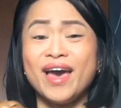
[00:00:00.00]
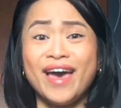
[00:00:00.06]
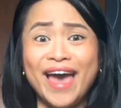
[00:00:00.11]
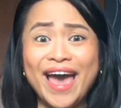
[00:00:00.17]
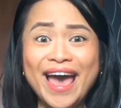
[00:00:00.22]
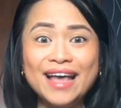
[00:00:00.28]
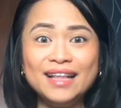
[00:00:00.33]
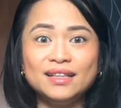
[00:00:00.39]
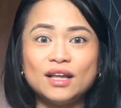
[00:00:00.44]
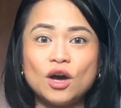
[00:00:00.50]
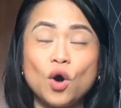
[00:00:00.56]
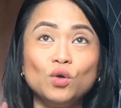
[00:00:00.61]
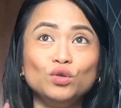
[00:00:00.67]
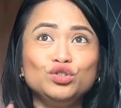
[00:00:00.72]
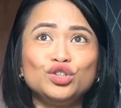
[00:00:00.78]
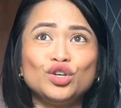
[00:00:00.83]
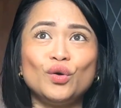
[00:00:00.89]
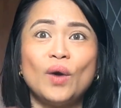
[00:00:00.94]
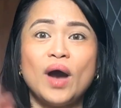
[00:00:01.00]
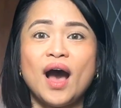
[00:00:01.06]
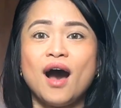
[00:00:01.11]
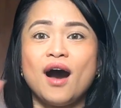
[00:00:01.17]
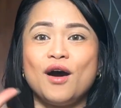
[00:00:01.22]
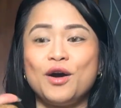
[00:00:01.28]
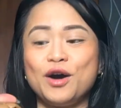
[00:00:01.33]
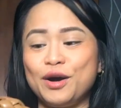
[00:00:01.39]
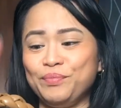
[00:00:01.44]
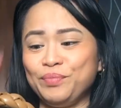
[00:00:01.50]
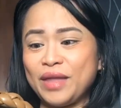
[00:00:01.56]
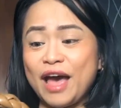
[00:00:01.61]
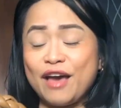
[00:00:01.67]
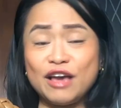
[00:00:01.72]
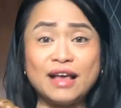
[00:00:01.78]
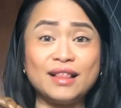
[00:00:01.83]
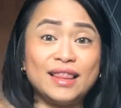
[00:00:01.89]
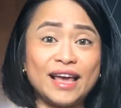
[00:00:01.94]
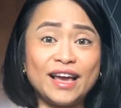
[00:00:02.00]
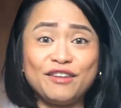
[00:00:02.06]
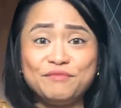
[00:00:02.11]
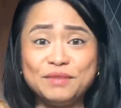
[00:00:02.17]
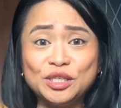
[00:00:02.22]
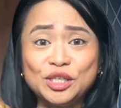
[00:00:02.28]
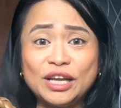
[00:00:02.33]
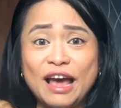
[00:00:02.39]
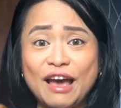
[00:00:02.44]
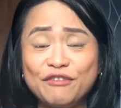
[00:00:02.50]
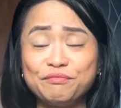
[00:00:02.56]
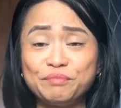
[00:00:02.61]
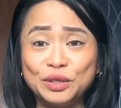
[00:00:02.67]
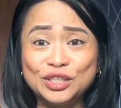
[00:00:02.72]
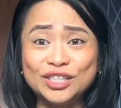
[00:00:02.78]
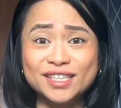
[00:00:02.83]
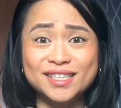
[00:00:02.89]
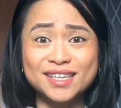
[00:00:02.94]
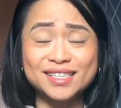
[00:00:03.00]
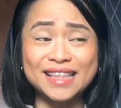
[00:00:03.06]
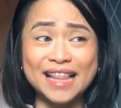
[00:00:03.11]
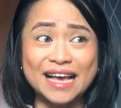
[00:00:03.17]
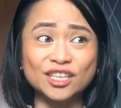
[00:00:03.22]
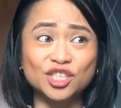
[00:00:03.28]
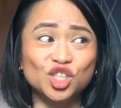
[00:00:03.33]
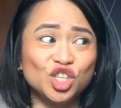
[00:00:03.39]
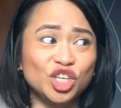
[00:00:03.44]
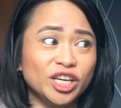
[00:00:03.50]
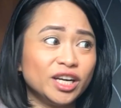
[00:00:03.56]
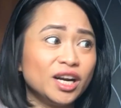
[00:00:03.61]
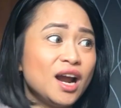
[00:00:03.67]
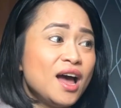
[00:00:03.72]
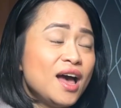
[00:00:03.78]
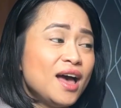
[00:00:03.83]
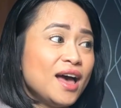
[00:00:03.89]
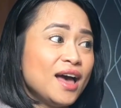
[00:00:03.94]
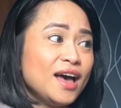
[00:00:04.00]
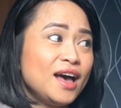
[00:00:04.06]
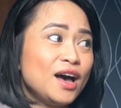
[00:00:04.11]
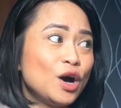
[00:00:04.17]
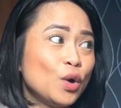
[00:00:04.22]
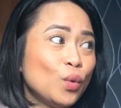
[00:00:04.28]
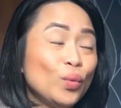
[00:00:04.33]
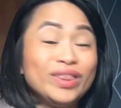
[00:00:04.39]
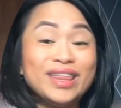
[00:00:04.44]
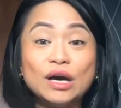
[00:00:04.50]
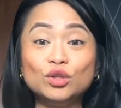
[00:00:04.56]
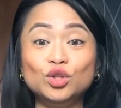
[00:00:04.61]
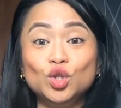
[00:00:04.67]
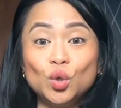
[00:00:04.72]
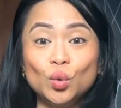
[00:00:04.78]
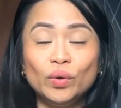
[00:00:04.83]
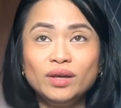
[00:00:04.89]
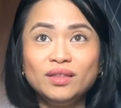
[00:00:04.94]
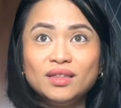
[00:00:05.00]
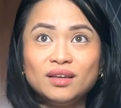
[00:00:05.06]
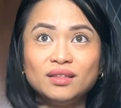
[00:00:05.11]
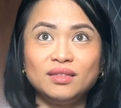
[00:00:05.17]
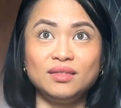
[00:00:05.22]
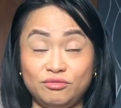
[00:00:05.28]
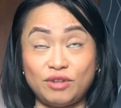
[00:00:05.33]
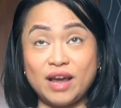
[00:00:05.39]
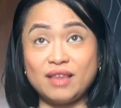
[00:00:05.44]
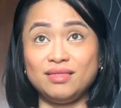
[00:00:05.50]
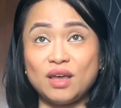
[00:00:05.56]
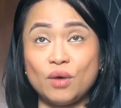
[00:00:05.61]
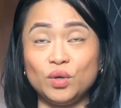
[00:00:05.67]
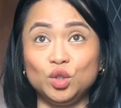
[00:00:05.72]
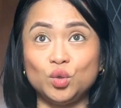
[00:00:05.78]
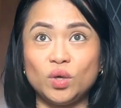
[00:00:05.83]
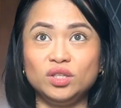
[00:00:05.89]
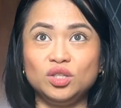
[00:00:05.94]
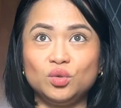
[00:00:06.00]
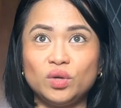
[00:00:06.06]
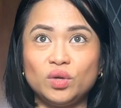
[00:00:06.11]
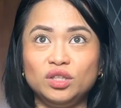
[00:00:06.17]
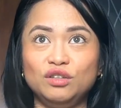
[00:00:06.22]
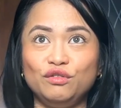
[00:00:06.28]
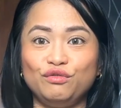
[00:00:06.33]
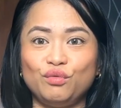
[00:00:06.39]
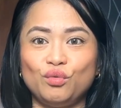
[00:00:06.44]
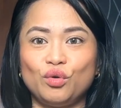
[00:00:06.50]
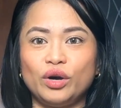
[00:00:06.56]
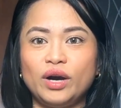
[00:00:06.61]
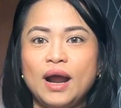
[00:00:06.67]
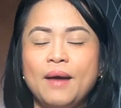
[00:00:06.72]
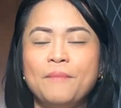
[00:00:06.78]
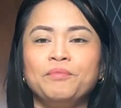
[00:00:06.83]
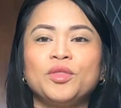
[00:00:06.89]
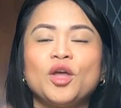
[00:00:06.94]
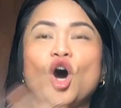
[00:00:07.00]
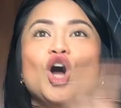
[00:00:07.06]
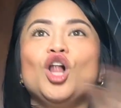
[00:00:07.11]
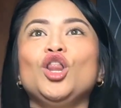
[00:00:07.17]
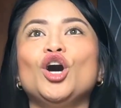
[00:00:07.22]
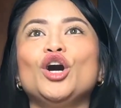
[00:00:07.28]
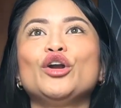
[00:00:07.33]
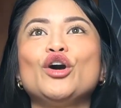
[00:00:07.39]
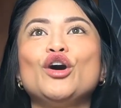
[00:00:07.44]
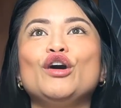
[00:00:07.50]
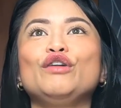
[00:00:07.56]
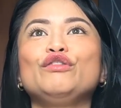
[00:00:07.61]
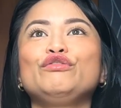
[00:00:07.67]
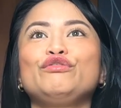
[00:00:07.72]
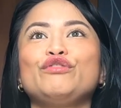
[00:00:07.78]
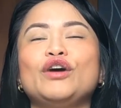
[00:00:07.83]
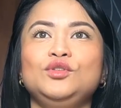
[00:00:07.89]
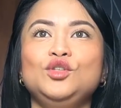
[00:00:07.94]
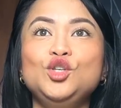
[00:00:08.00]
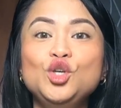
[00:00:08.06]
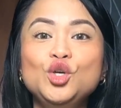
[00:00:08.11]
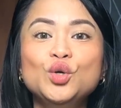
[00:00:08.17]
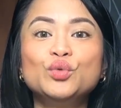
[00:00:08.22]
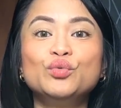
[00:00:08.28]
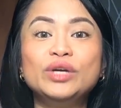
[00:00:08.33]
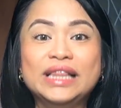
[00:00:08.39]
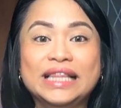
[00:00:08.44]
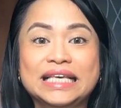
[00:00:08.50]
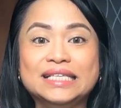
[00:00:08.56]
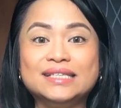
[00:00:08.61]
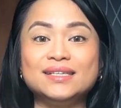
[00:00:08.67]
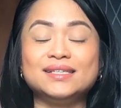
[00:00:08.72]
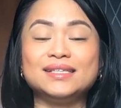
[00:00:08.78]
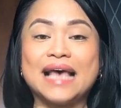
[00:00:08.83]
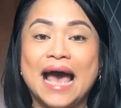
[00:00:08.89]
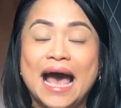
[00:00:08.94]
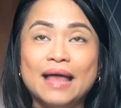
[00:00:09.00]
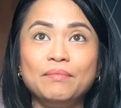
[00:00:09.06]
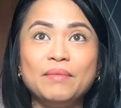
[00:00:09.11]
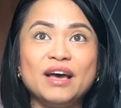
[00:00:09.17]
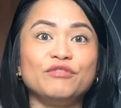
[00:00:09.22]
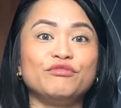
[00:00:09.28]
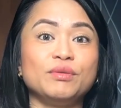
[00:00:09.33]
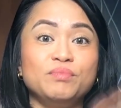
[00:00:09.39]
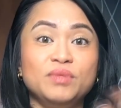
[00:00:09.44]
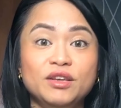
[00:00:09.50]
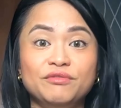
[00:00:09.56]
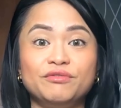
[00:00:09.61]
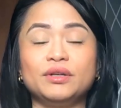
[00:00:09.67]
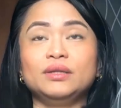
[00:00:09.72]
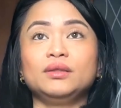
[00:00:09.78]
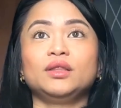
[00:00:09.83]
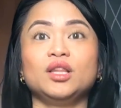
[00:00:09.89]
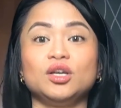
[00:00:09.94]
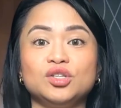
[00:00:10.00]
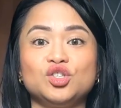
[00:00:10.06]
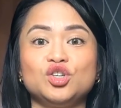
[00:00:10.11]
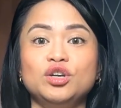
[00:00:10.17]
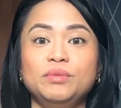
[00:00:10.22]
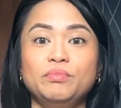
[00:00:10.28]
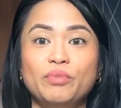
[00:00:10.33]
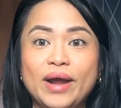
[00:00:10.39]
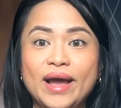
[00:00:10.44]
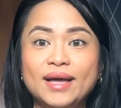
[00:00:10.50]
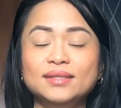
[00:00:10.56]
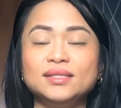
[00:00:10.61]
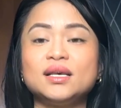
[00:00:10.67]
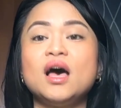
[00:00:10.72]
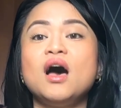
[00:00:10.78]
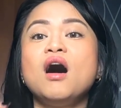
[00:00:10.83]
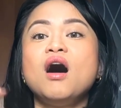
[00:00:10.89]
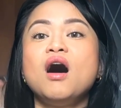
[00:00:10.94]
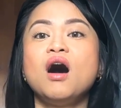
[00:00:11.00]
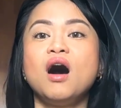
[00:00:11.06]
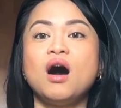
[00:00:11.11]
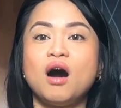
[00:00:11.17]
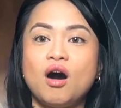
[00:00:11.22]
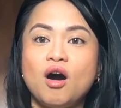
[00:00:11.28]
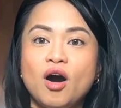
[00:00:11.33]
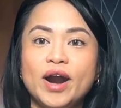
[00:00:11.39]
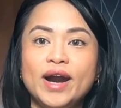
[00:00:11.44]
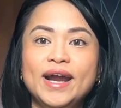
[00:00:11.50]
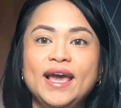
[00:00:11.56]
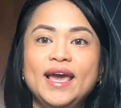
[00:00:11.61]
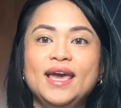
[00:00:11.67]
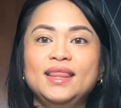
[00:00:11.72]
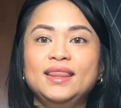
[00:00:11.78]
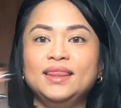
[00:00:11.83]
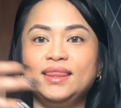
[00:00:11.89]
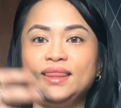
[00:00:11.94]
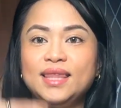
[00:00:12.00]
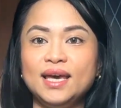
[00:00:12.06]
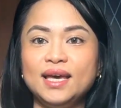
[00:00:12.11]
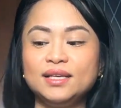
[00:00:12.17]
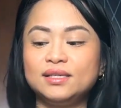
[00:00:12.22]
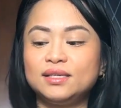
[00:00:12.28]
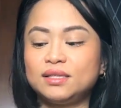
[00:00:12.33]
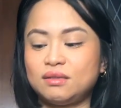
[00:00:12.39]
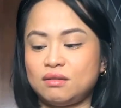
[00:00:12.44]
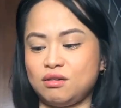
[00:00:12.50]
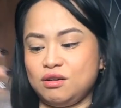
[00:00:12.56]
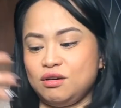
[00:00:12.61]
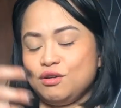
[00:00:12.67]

And also I like I mentioned, I have purchased this last year without knowing that right now in 2024 a lot of new releases handbag from different luxury brands are in this